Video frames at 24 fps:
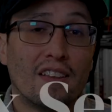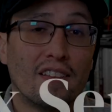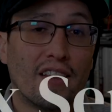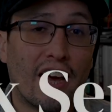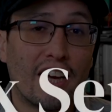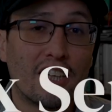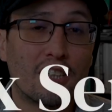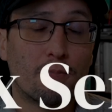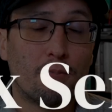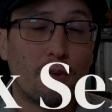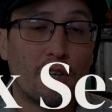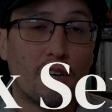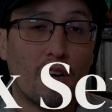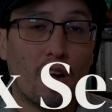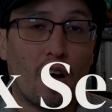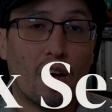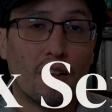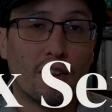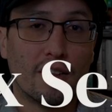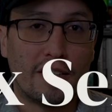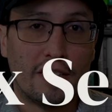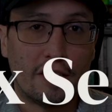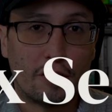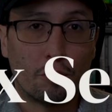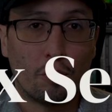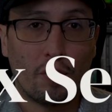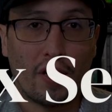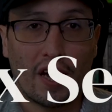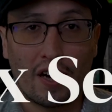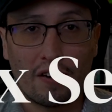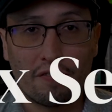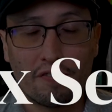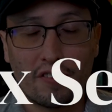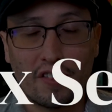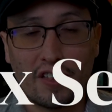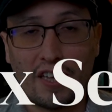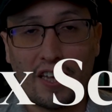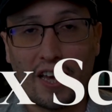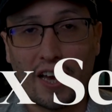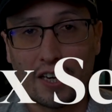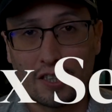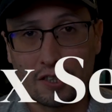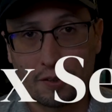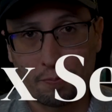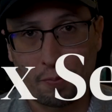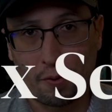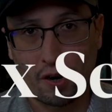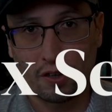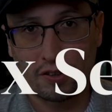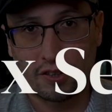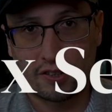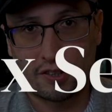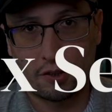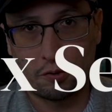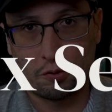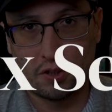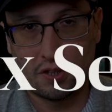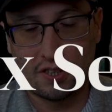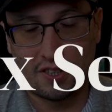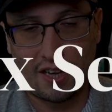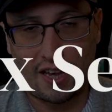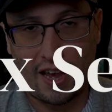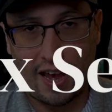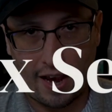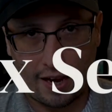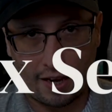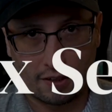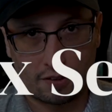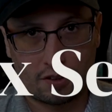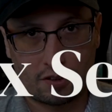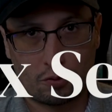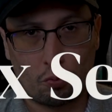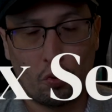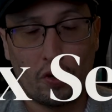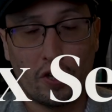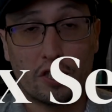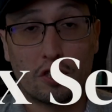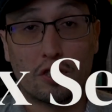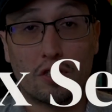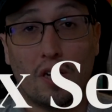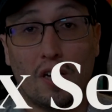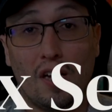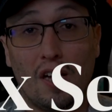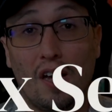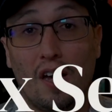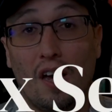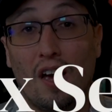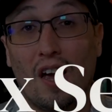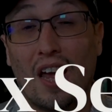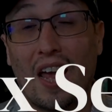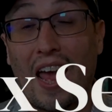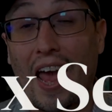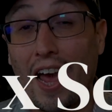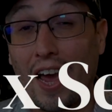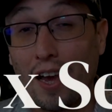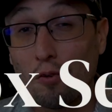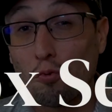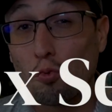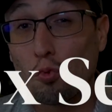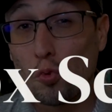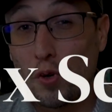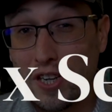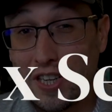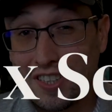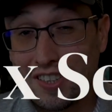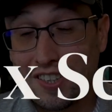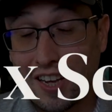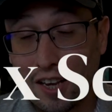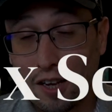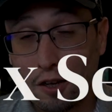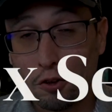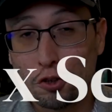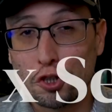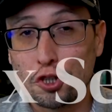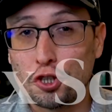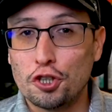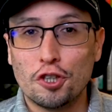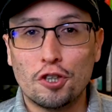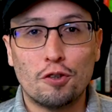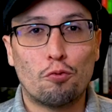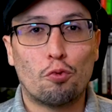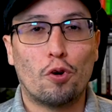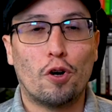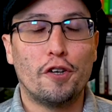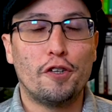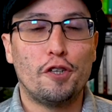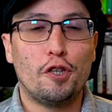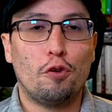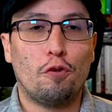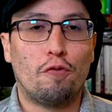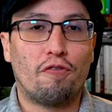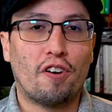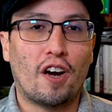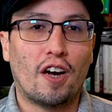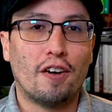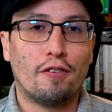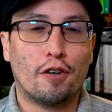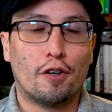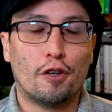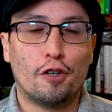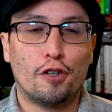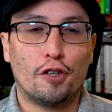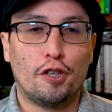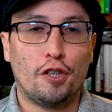last but not least, we have the Xbox Series X, which at retail should run you $500